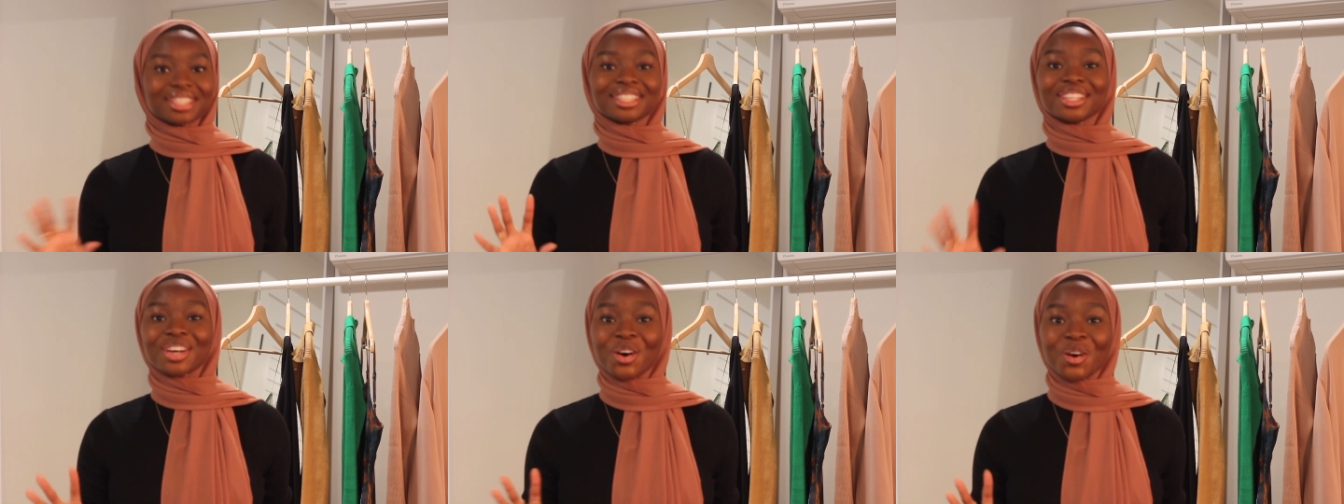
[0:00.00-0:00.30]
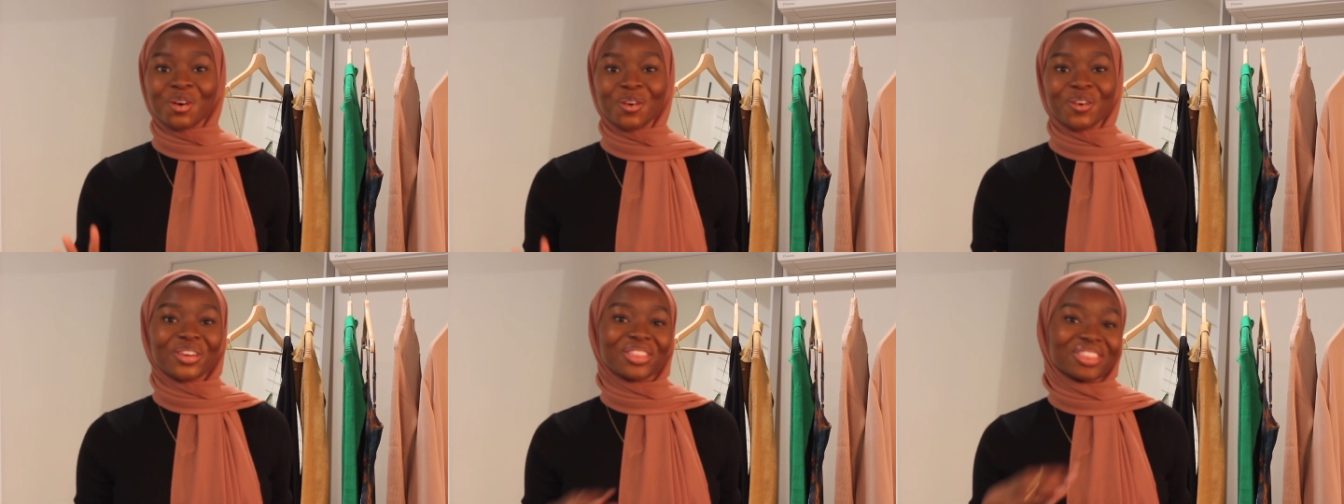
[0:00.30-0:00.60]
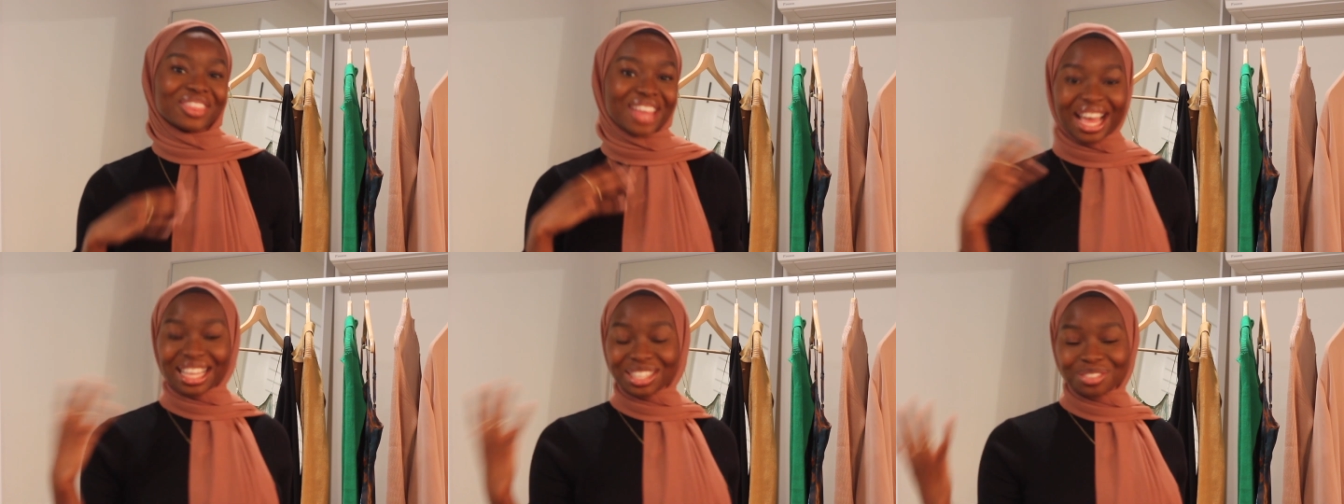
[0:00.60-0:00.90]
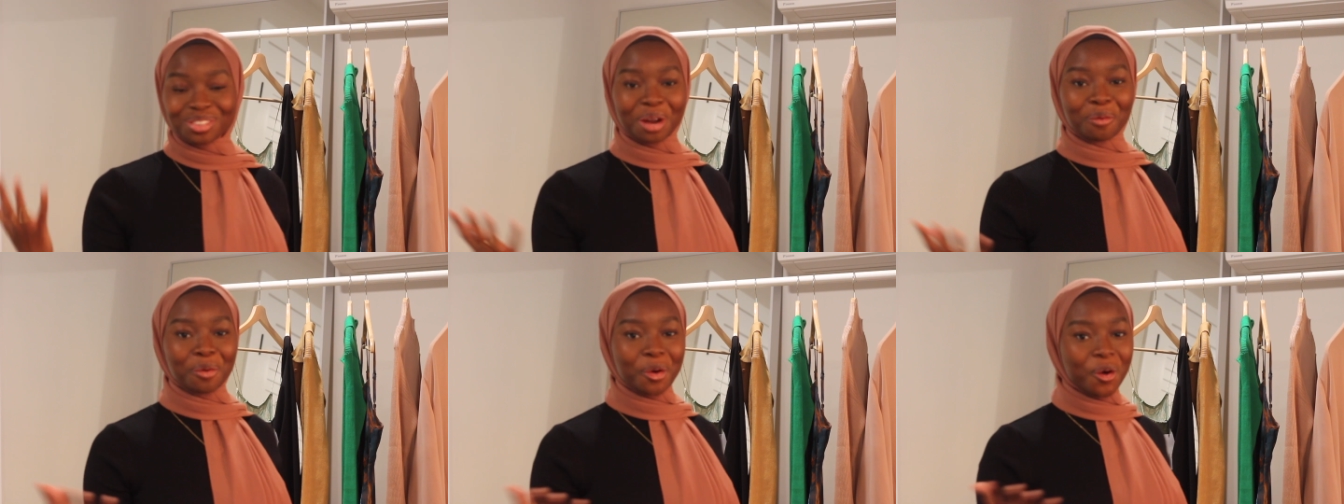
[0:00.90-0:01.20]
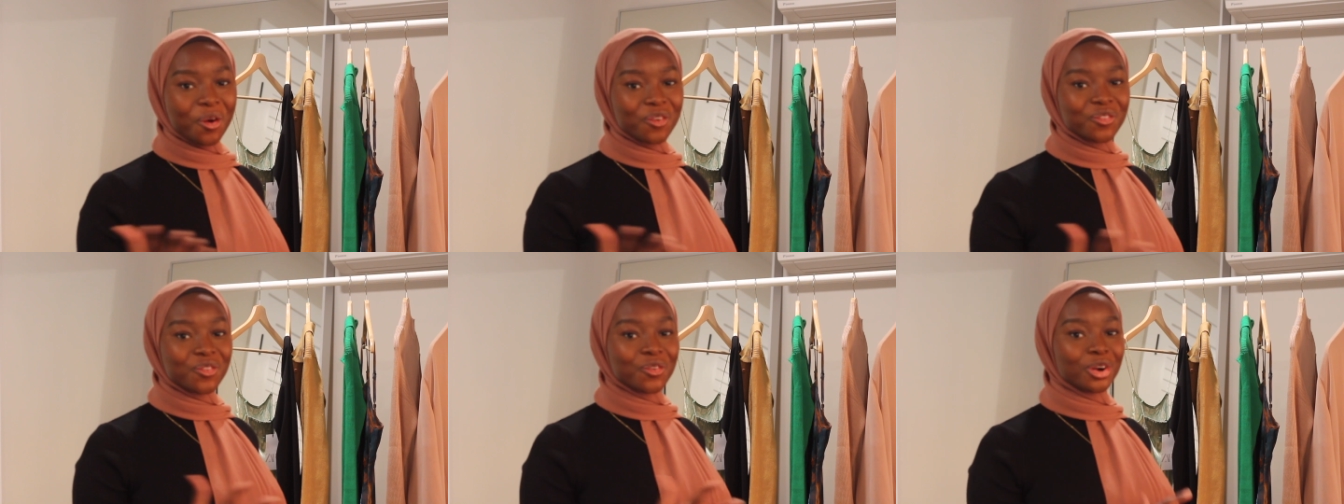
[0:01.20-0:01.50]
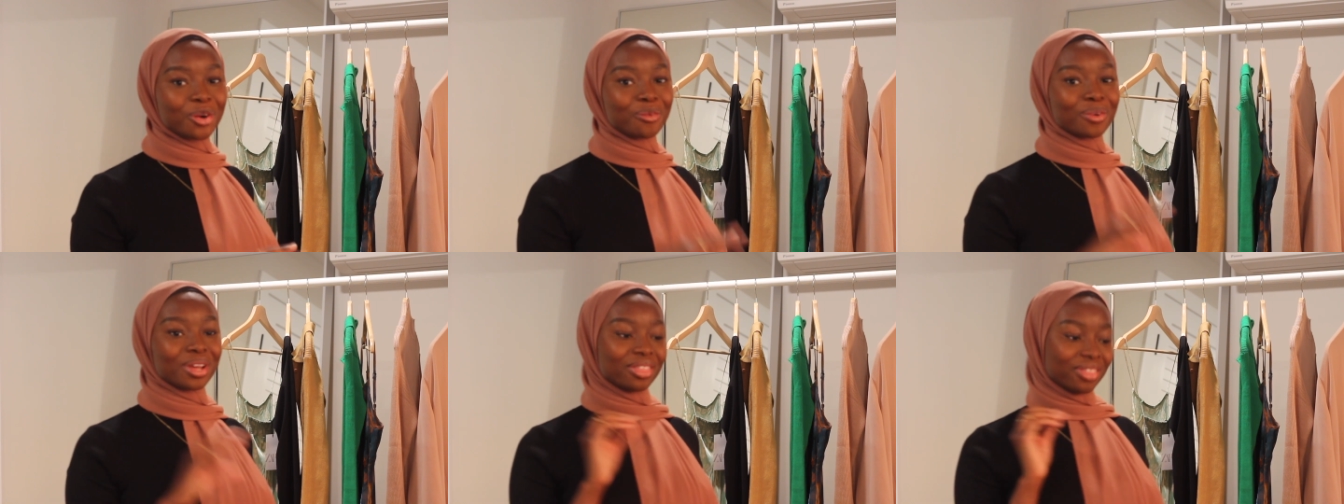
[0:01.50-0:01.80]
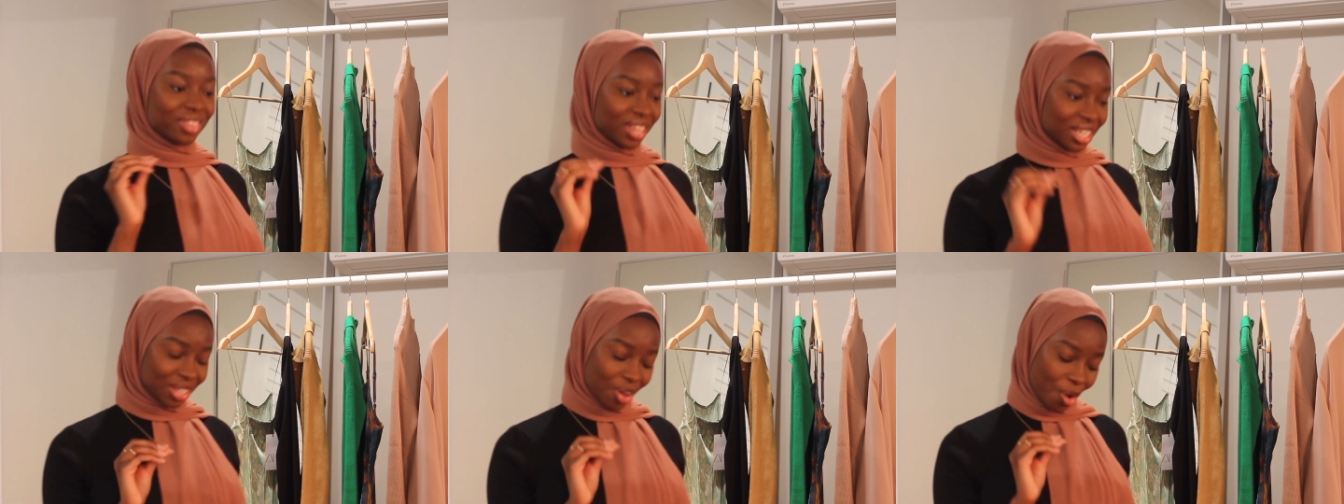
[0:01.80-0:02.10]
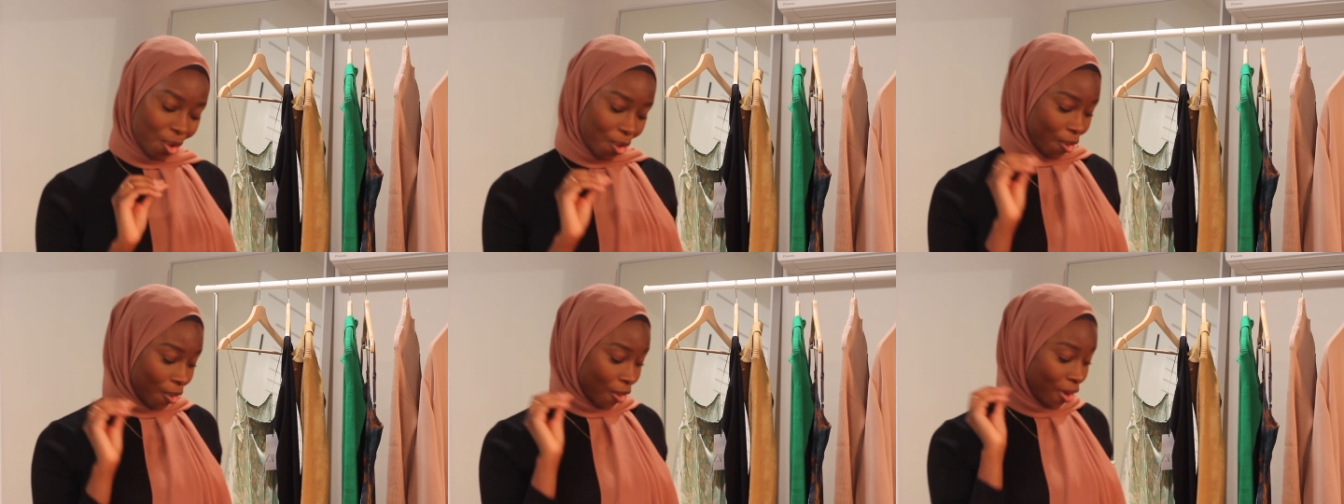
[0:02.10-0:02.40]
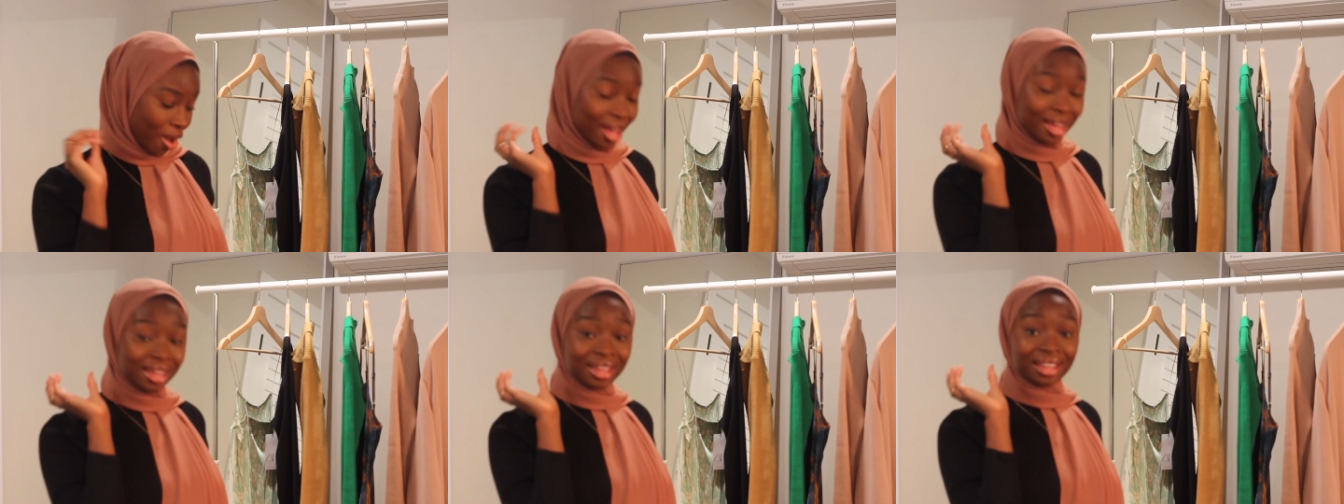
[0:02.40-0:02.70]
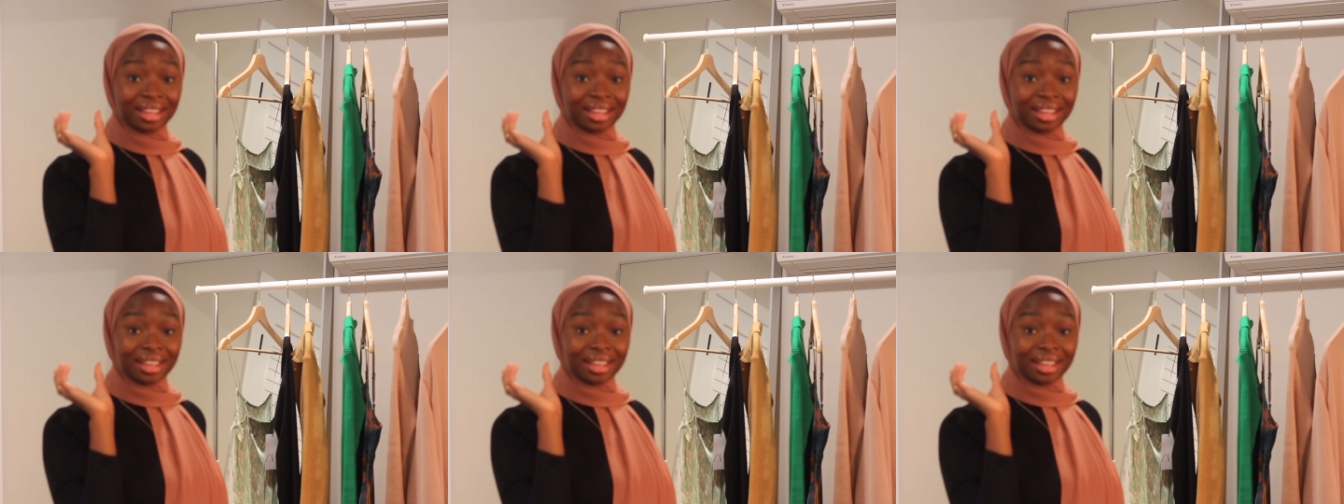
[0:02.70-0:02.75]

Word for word: So that's what I'm going for with this haul